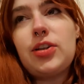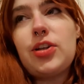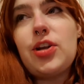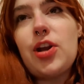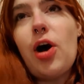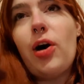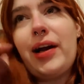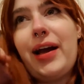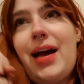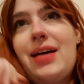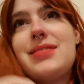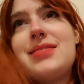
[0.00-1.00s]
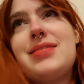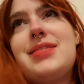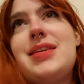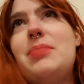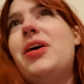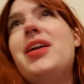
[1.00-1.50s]
not get
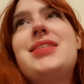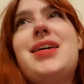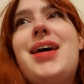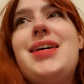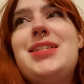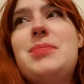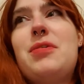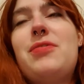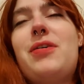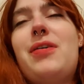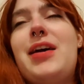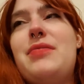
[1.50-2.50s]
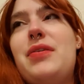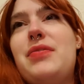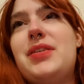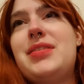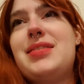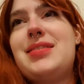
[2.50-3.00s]
demonetized before I've
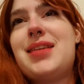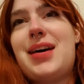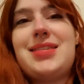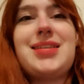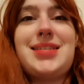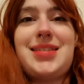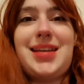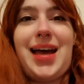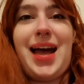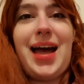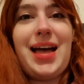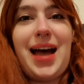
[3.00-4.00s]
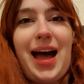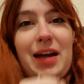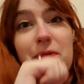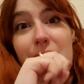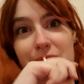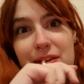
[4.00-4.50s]
even started to get ad
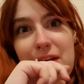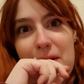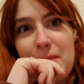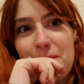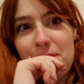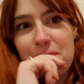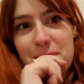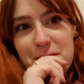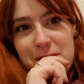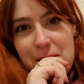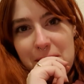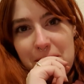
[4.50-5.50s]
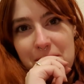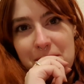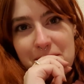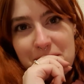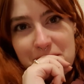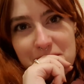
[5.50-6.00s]
revenue. So
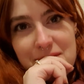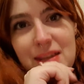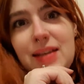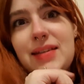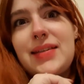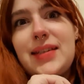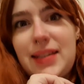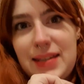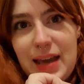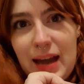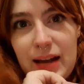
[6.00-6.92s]
yeah.